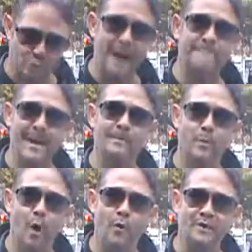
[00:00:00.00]
Rambam
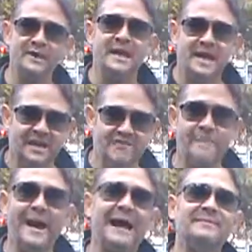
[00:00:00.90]
quoted, if a
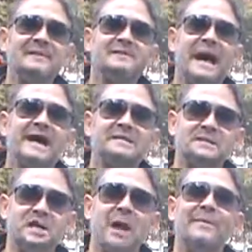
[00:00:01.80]
man desires
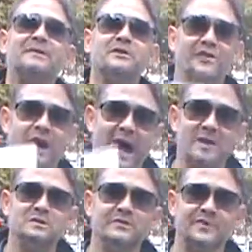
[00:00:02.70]
to come into the
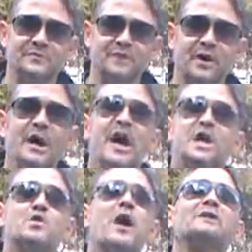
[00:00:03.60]
house of Israel,
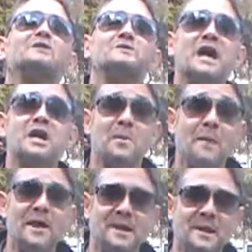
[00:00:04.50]
you have to take
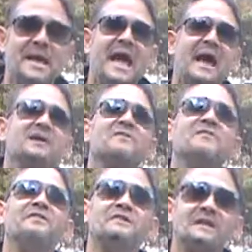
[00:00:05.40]
him in. And if
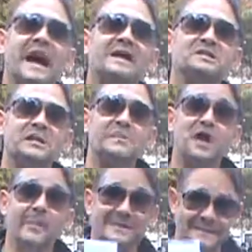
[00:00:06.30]
he desires to
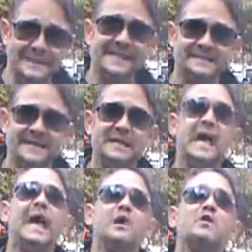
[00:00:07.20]
become a citizen,
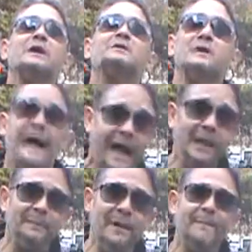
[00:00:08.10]
you have to
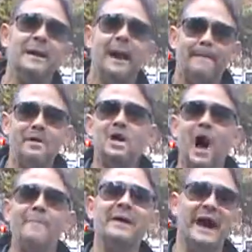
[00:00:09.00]
help him
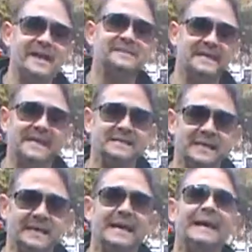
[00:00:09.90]
become a
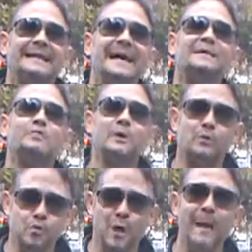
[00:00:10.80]
citizen. That's what
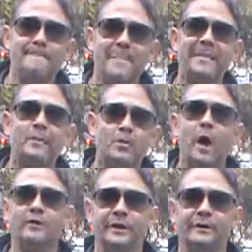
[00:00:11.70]
Rambam
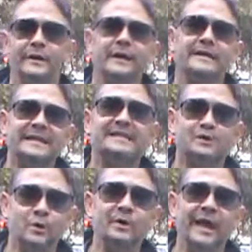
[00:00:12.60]
quoted. This
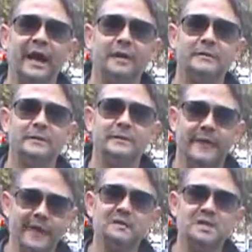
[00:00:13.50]
is Uriel,
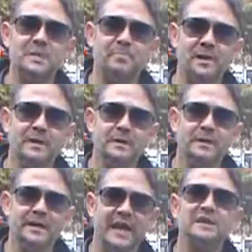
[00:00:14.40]
LCP,
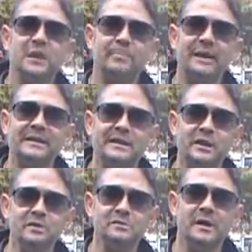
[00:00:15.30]
Independent
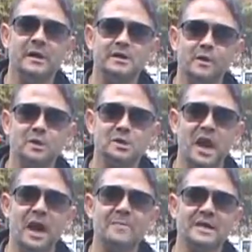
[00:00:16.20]
News,
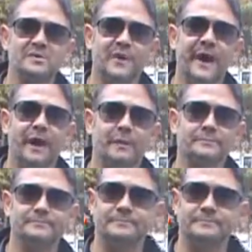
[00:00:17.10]
Jerusalem, Israel.